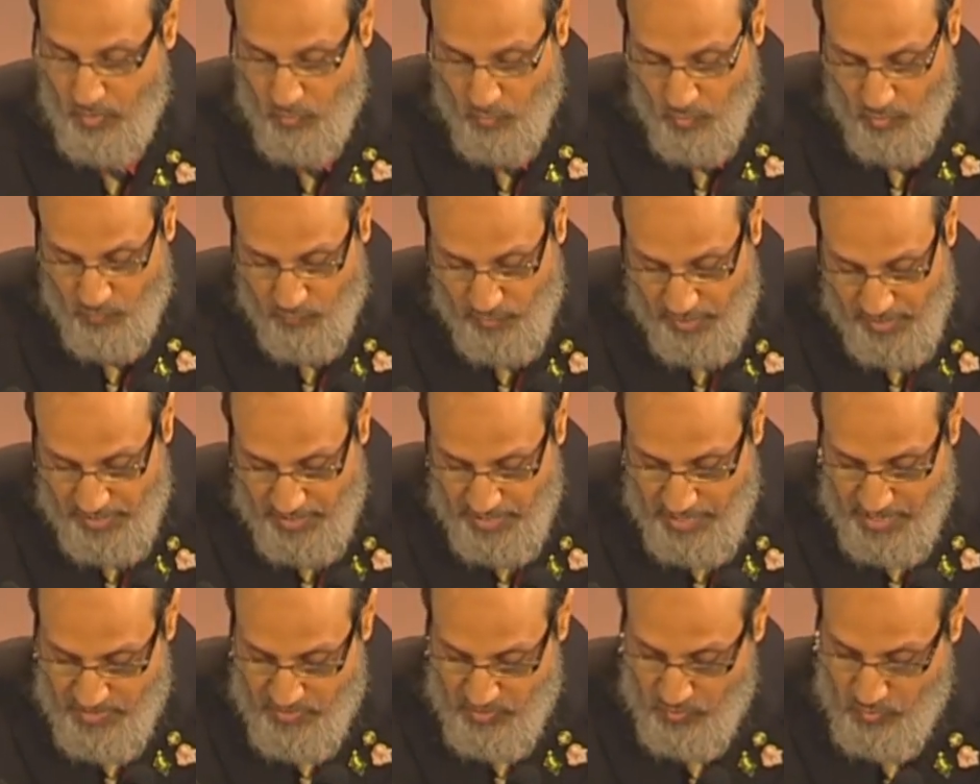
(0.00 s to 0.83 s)
will
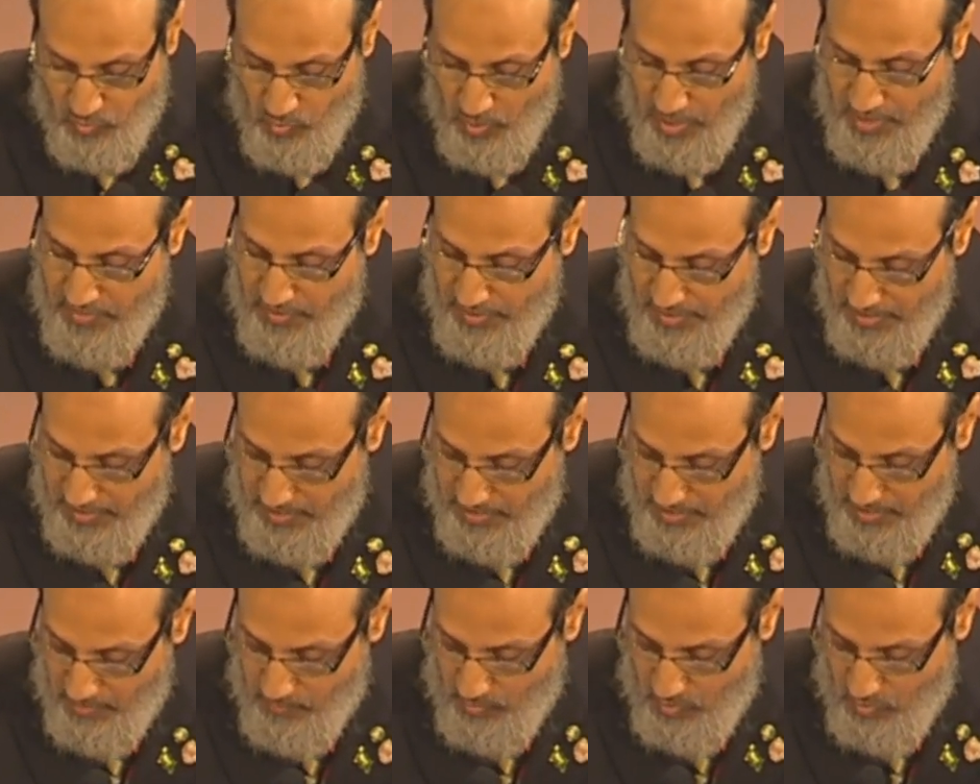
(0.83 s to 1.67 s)
finalizing two other
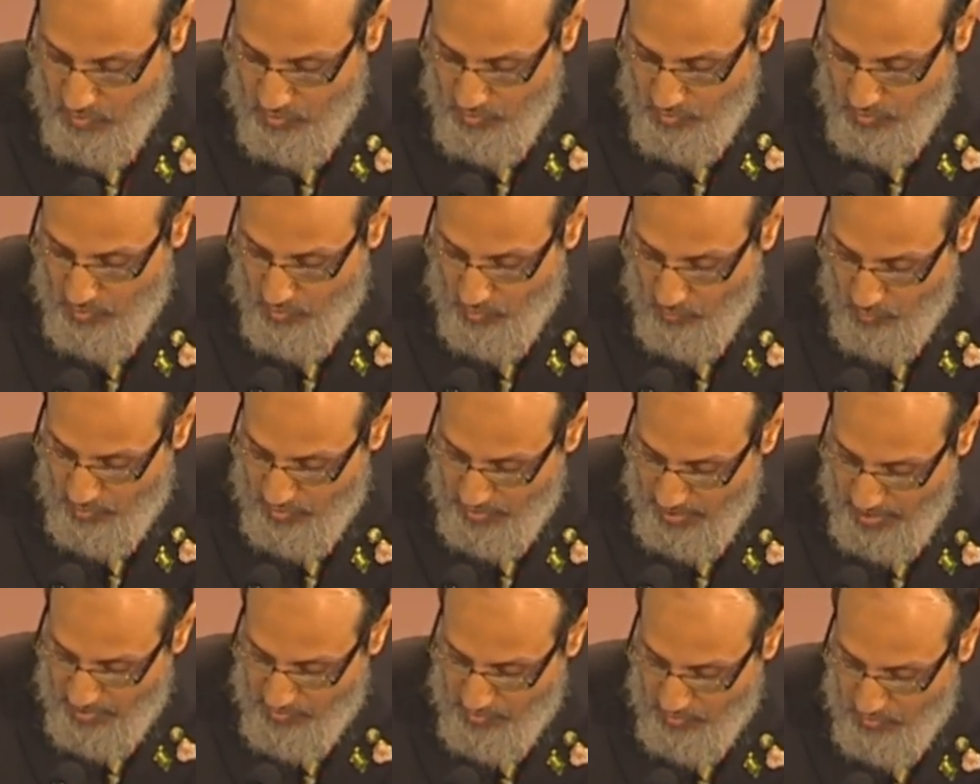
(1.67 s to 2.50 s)
agreements
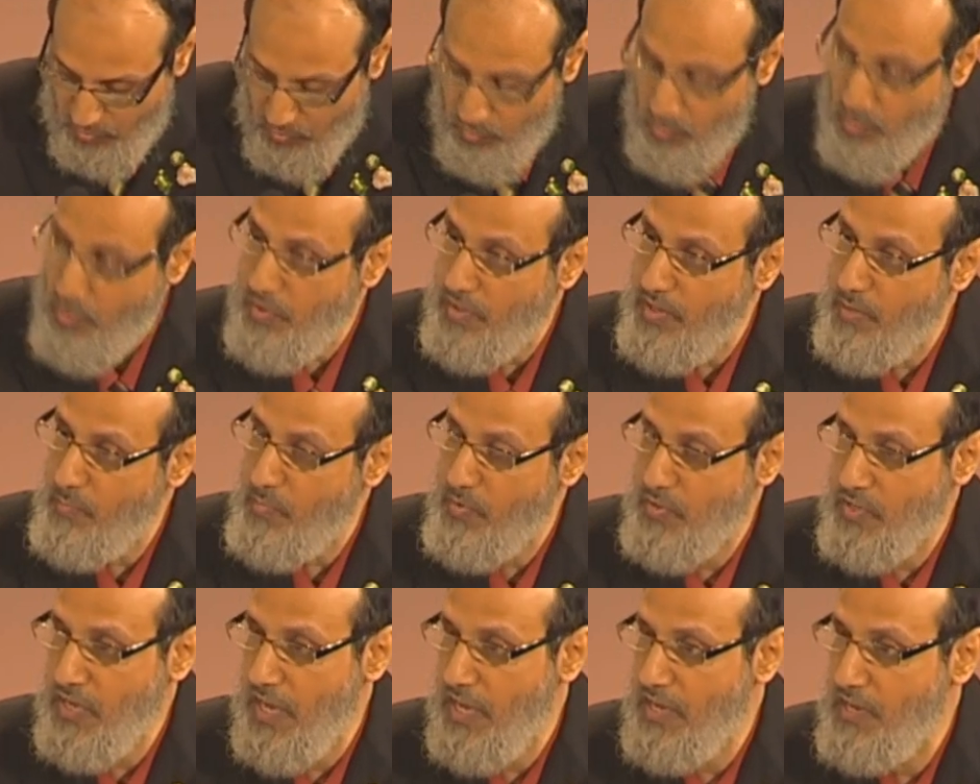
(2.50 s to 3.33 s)
with other two
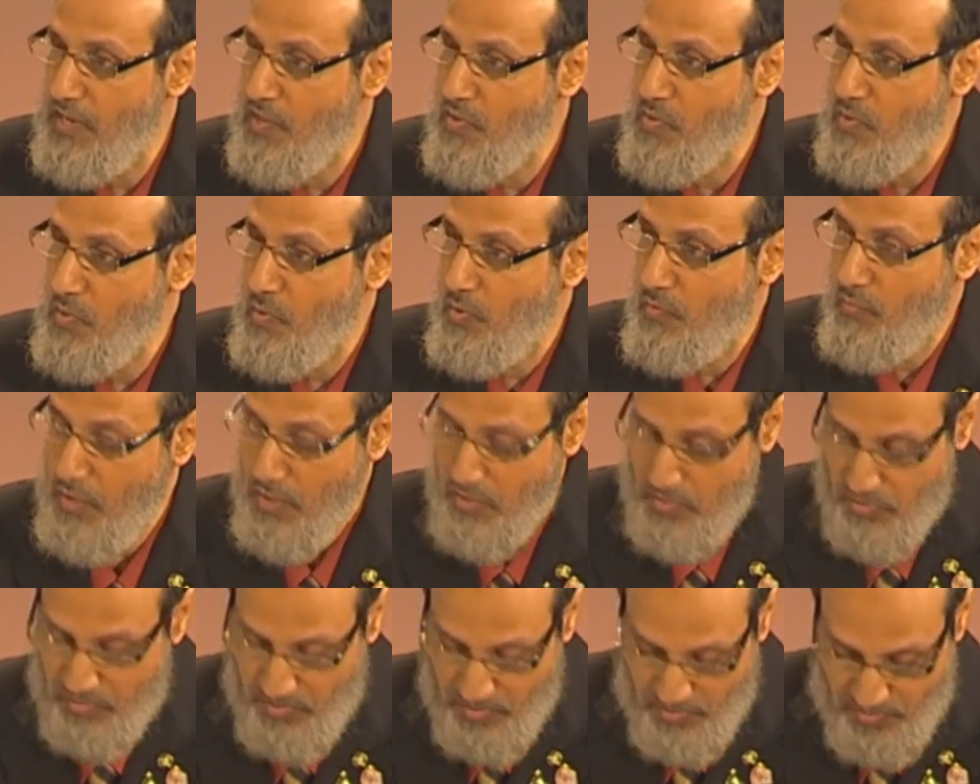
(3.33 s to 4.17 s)
esteemed Chinese
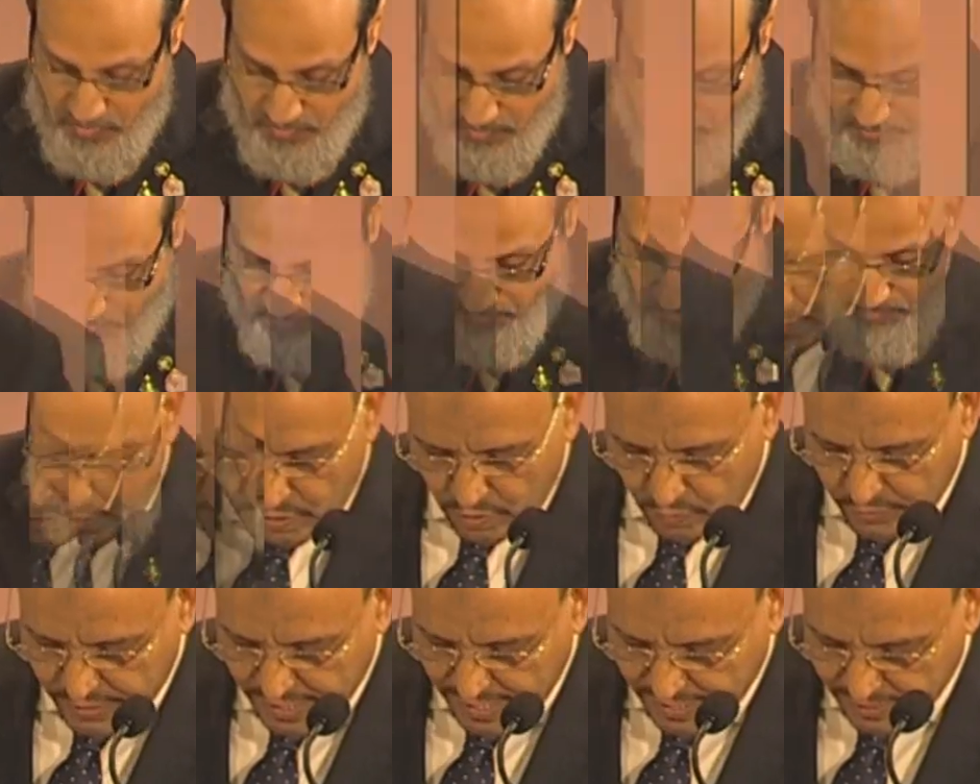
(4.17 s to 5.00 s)
universities.
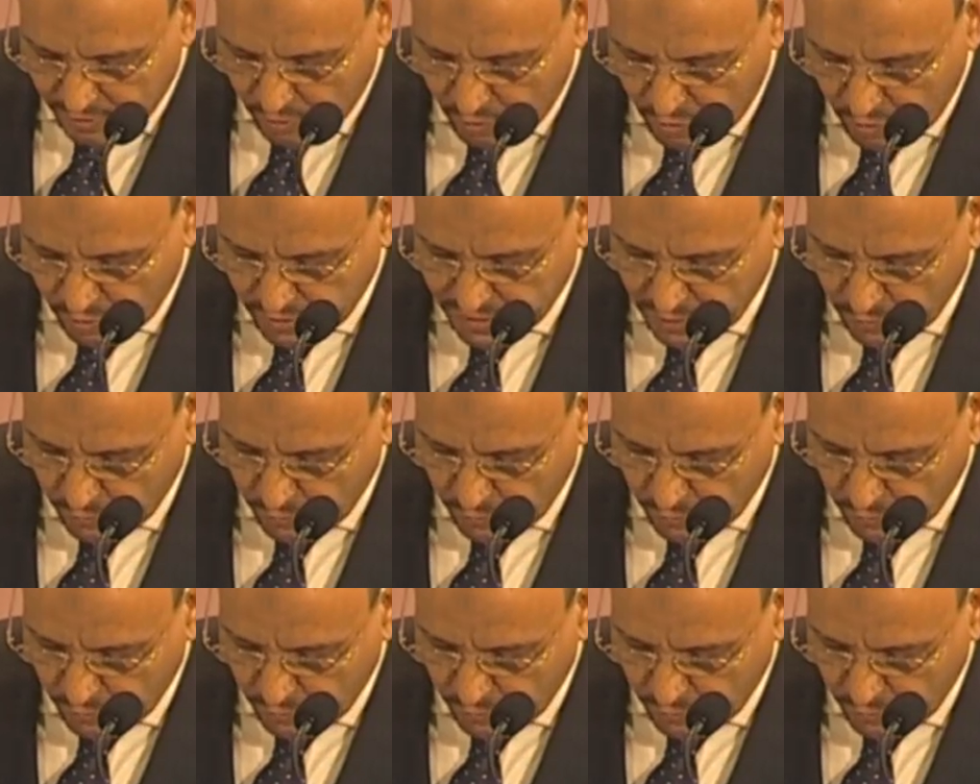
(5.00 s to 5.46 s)
We are all